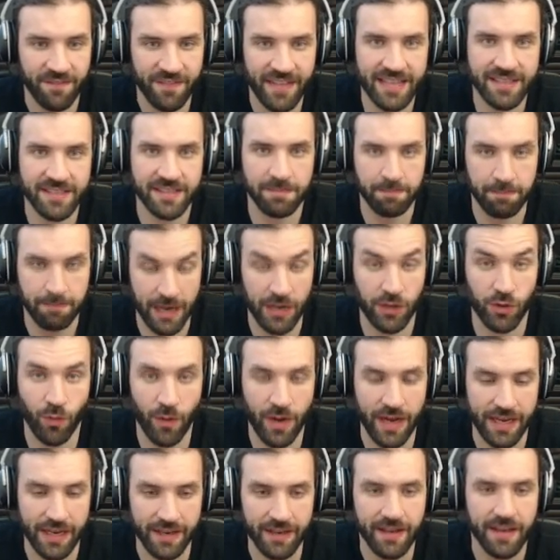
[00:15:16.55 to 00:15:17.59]
That's pay to
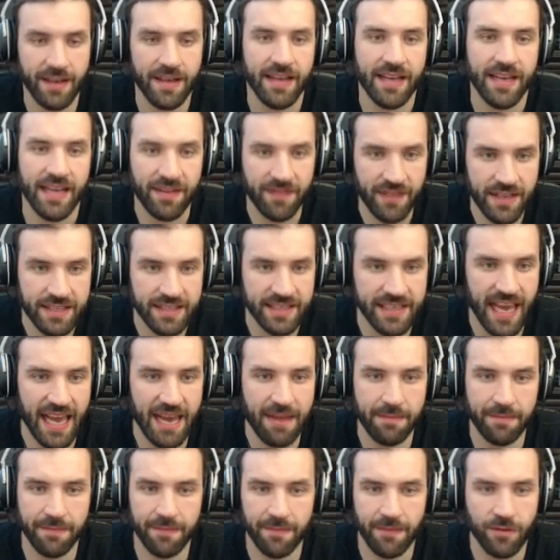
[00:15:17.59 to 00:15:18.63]
win. In this
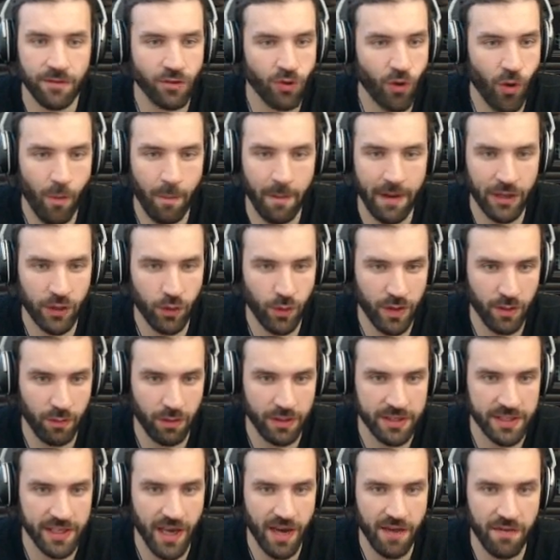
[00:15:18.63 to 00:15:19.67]
game, no pay to win
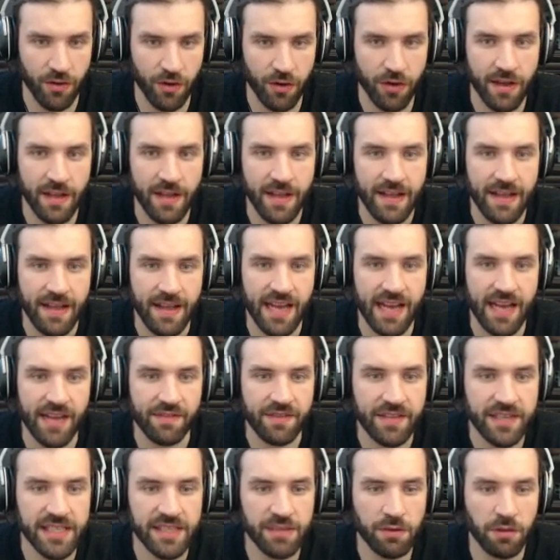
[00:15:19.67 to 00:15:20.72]
whatsoever,
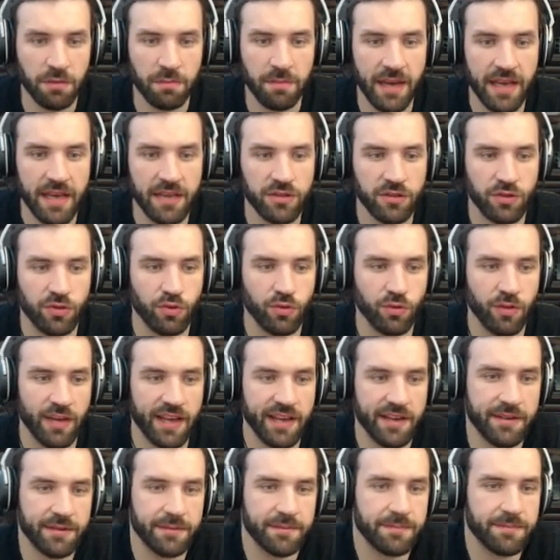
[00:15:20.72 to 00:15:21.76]
and this is what makes you
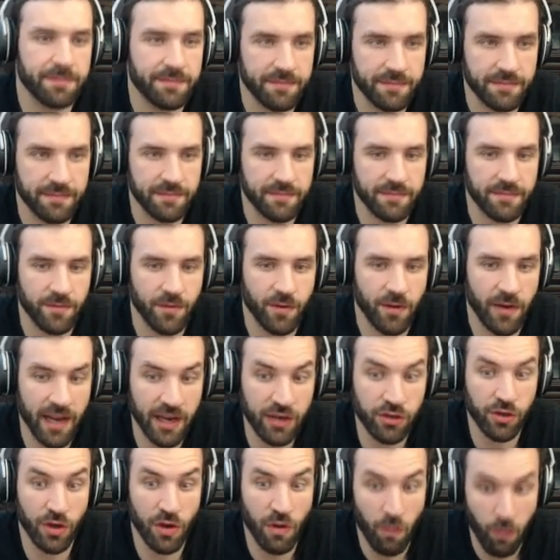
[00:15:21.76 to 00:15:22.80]
like
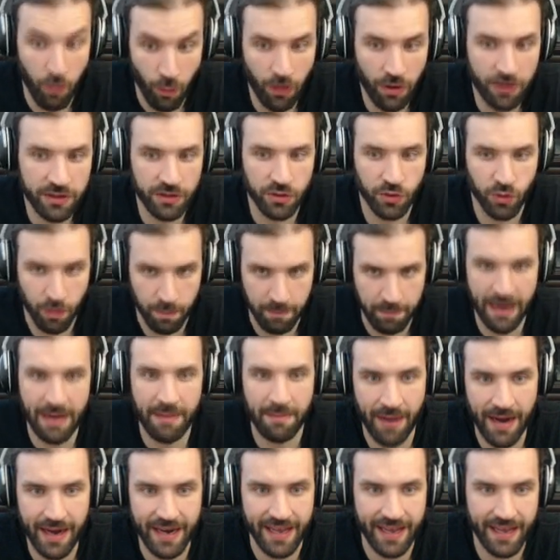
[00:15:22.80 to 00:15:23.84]
actually want to
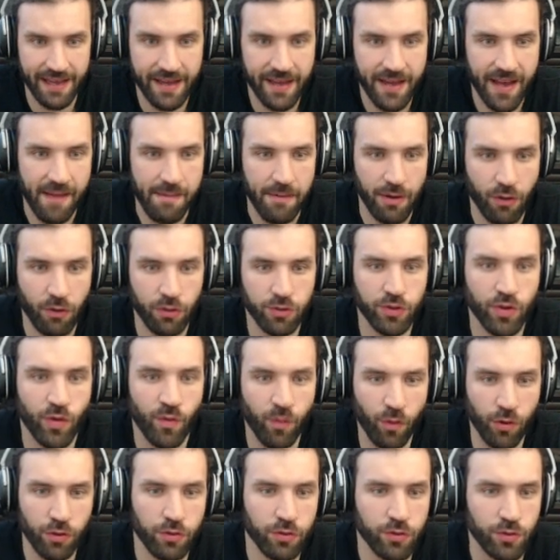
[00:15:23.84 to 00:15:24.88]
pay money, because you
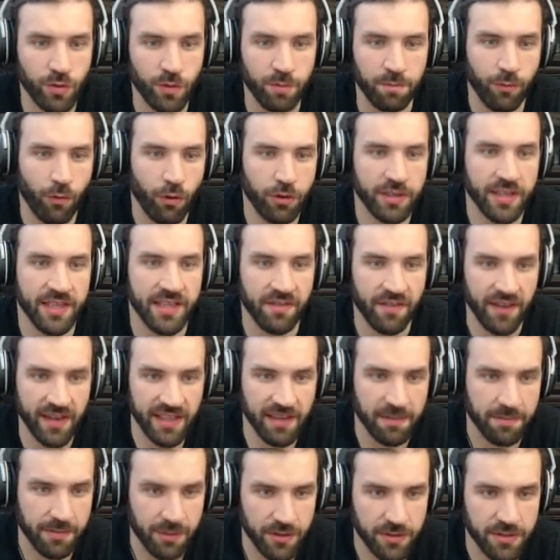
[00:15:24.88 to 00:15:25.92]
want to support the
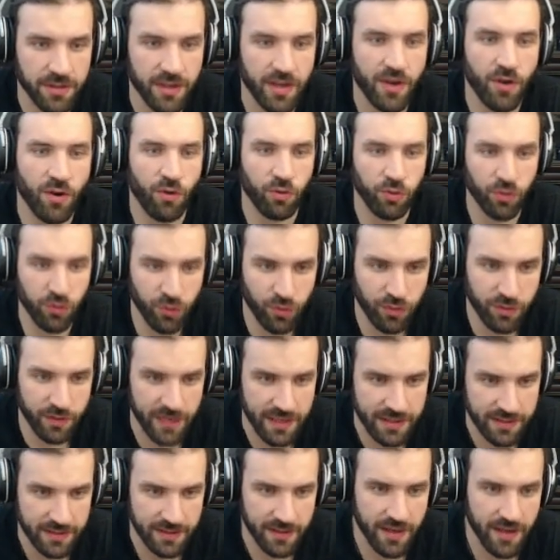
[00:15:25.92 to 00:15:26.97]
developers who do
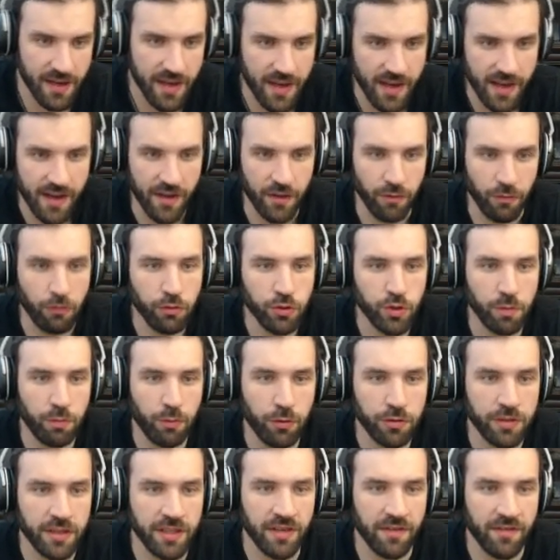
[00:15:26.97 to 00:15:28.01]
this. You want to
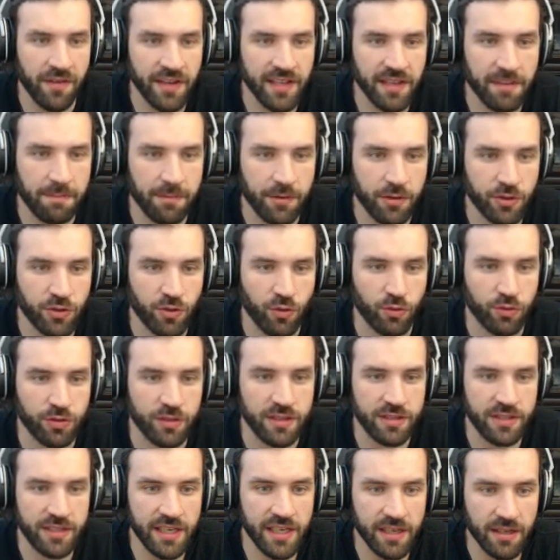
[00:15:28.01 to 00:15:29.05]
support the developers who
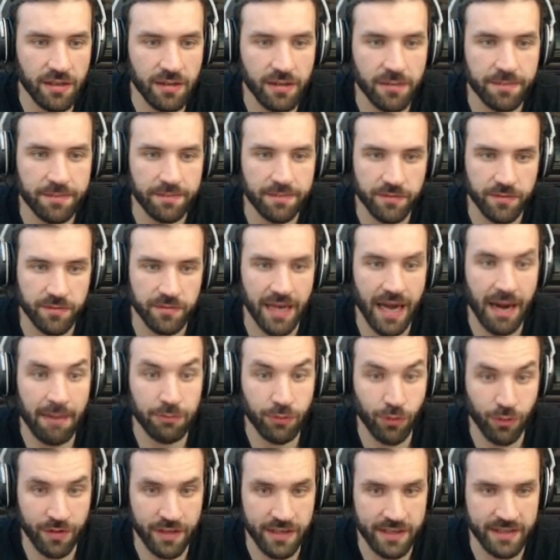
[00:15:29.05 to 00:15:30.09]
still,
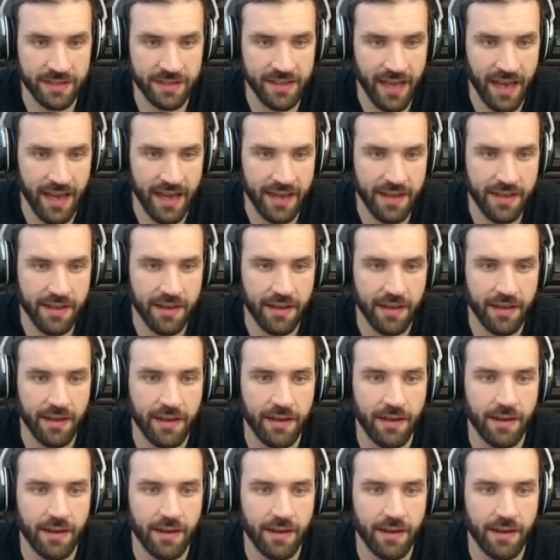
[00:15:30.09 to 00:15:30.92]
up to this day,